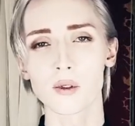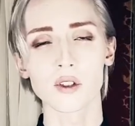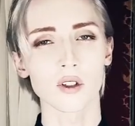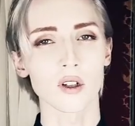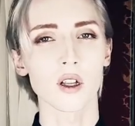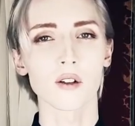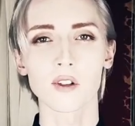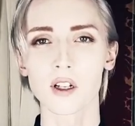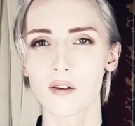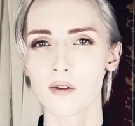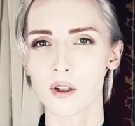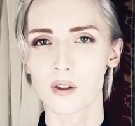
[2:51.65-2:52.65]
There's a lot of
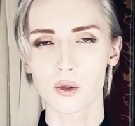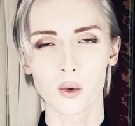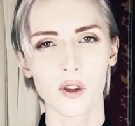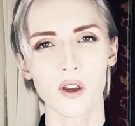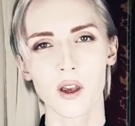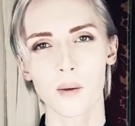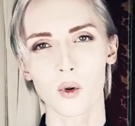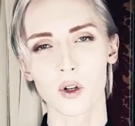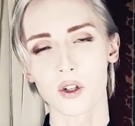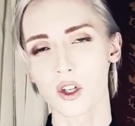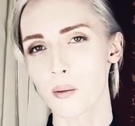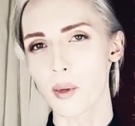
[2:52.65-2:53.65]
interviews with him, or
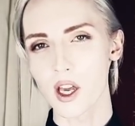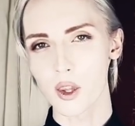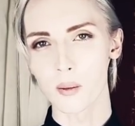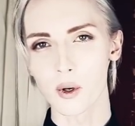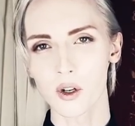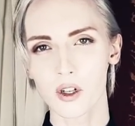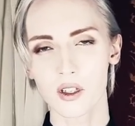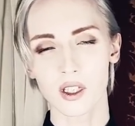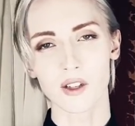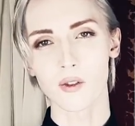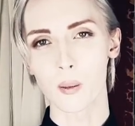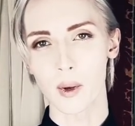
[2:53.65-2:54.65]
you can buy the book,
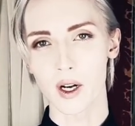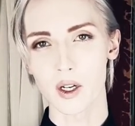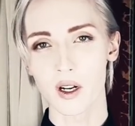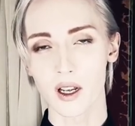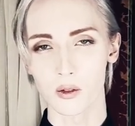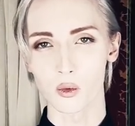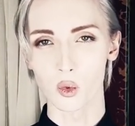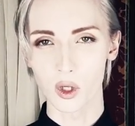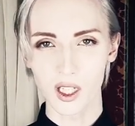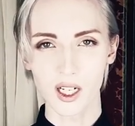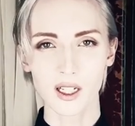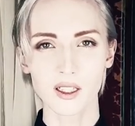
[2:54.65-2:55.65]
even better, and
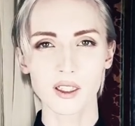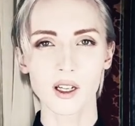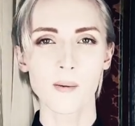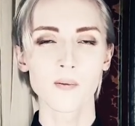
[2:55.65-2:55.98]
read it